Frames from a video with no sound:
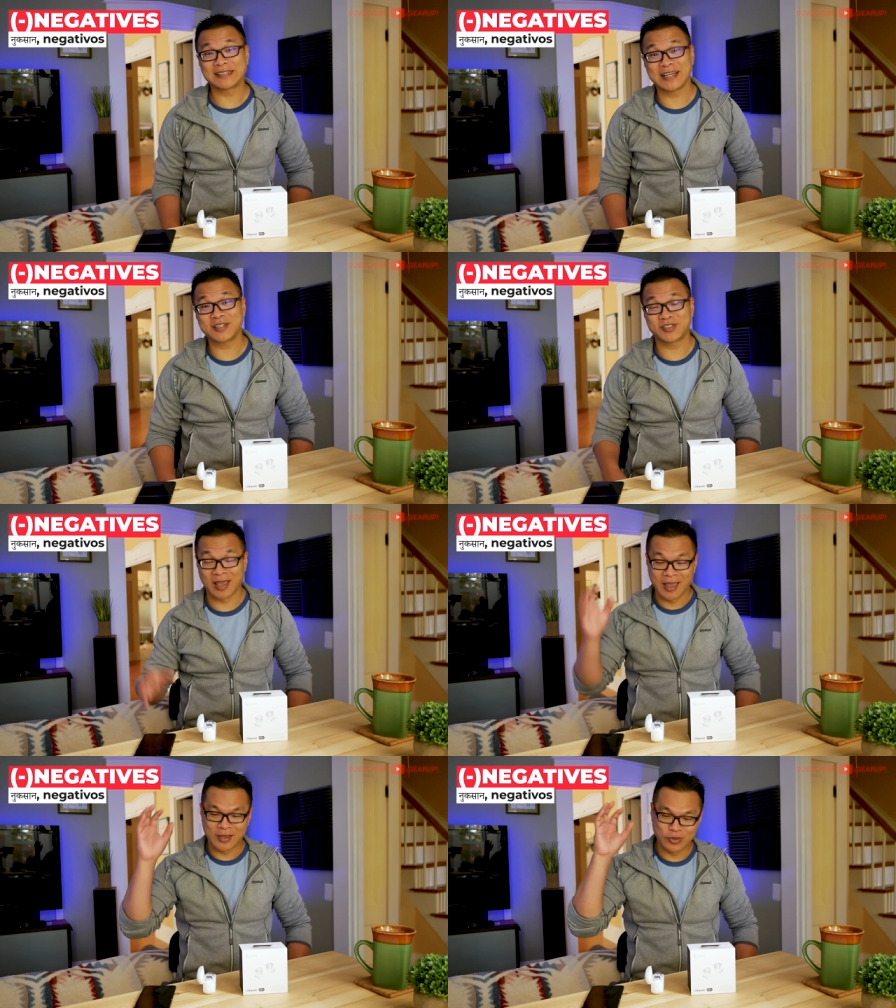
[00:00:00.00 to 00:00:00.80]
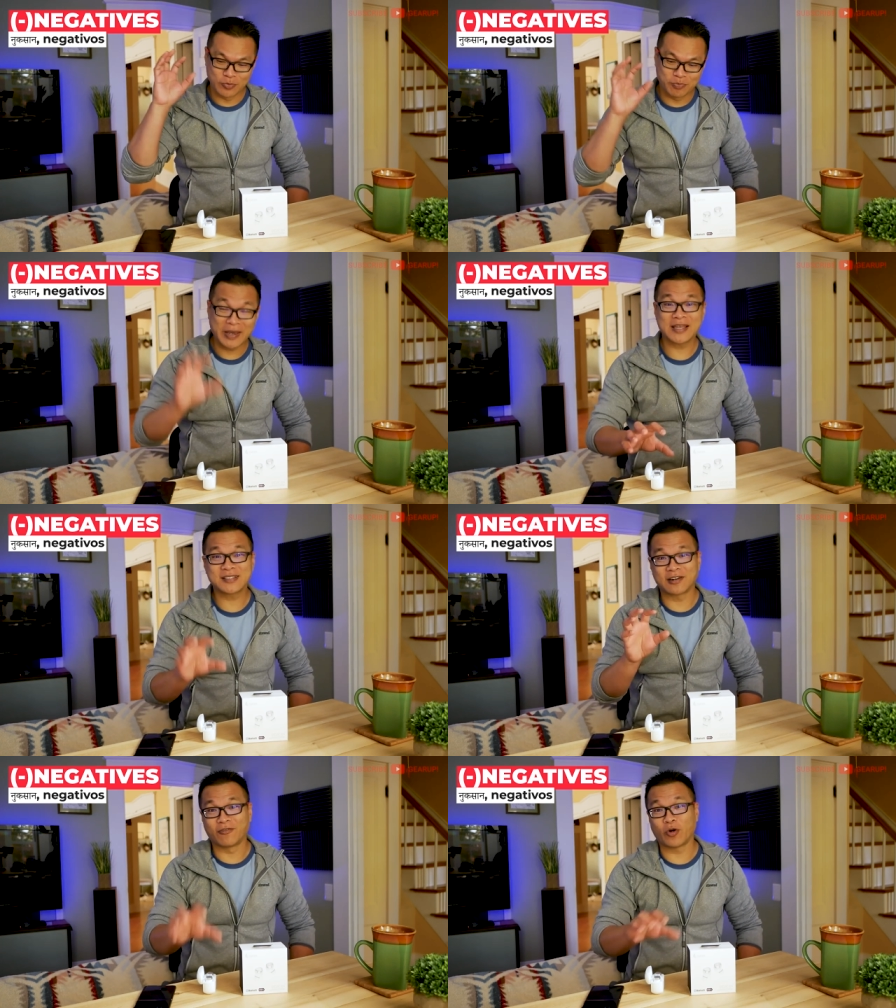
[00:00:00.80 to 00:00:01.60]
test, you best
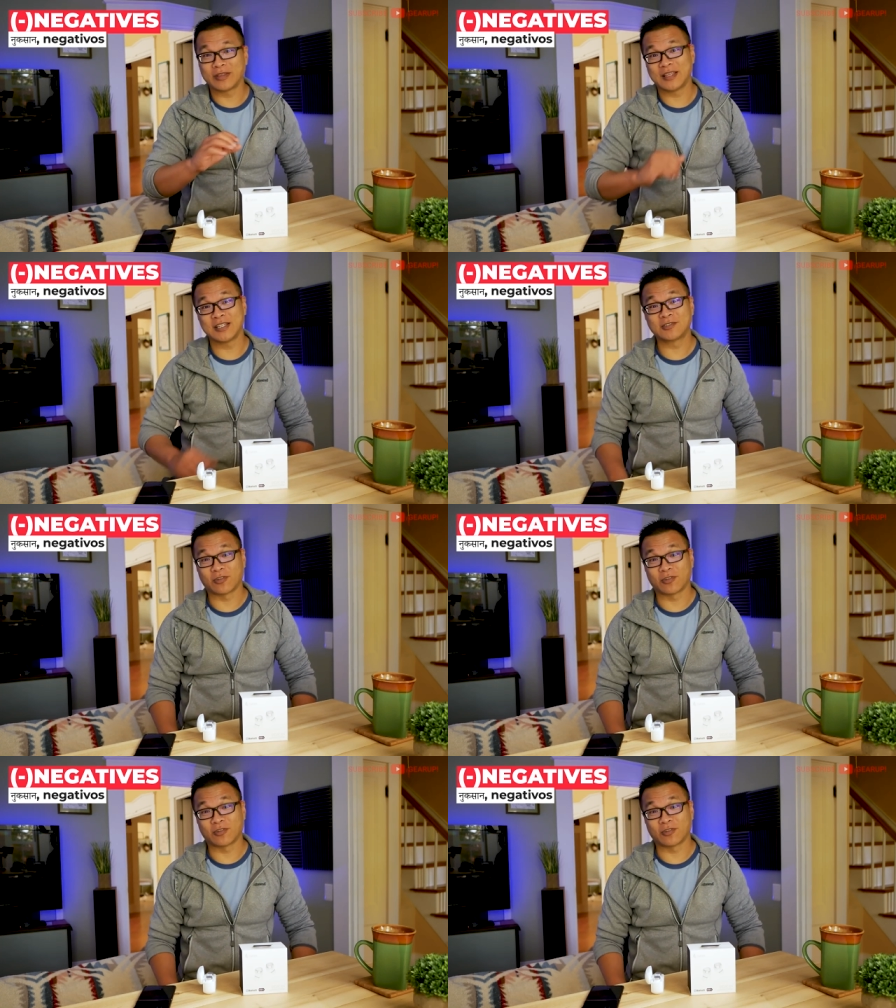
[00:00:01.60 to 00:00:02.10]
avoid these